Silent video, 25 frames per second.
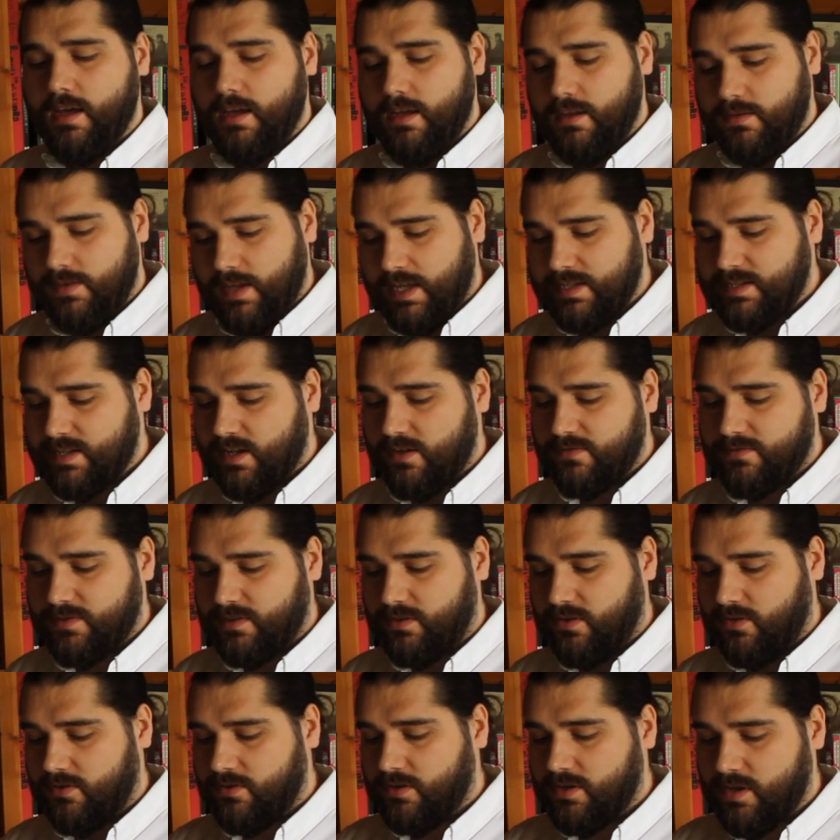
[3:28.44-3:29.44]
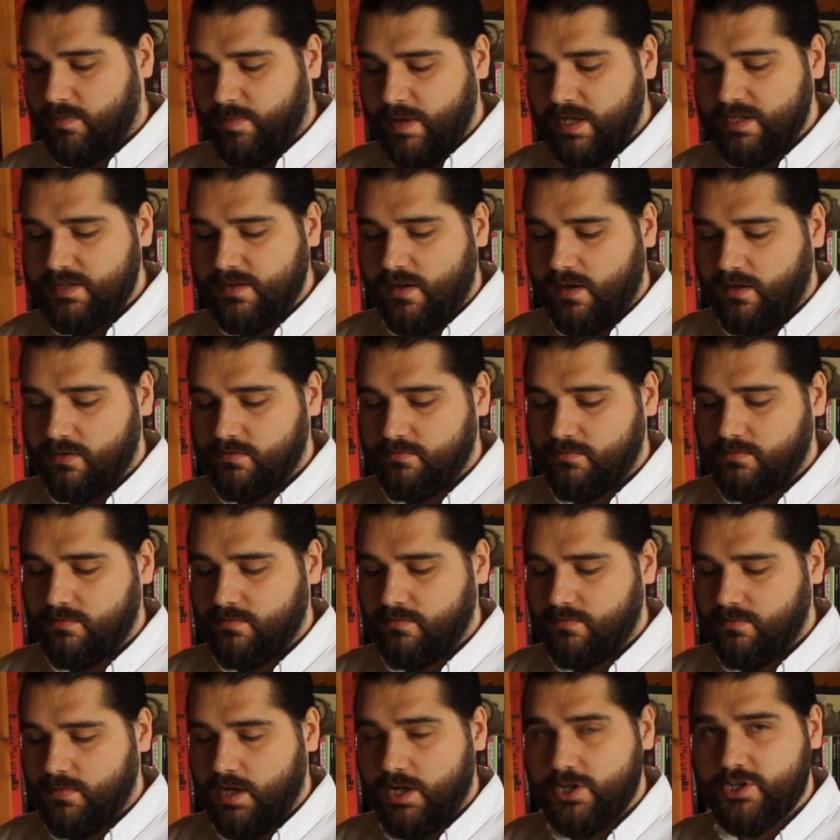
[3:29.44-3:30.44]
That afternoon on the bus home,
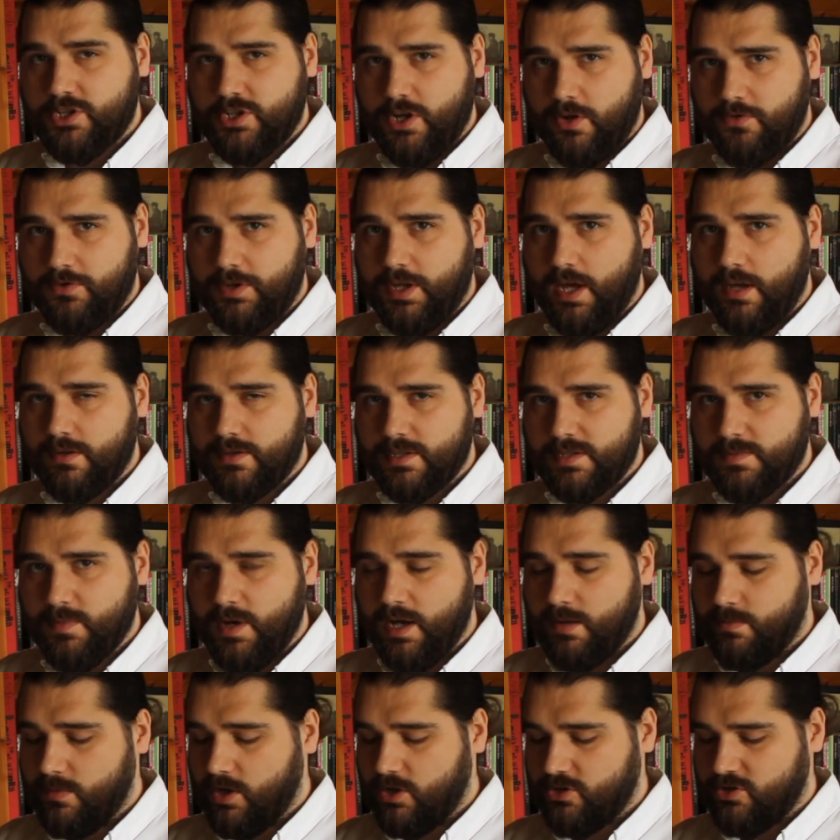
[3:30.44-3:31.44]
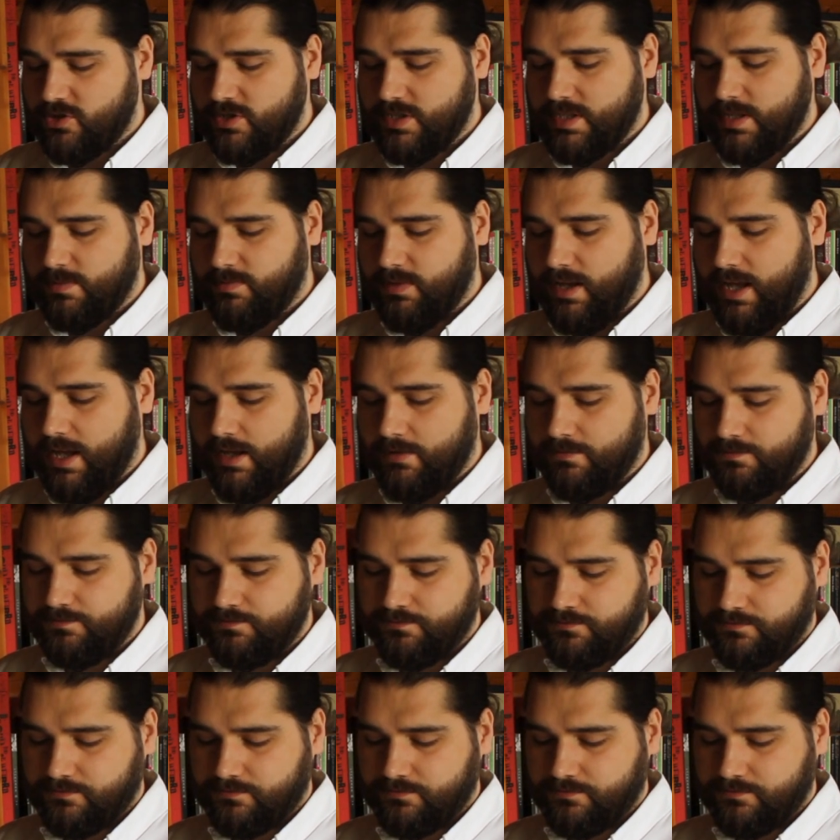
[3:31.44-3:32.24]
I showed the others my emergency plan.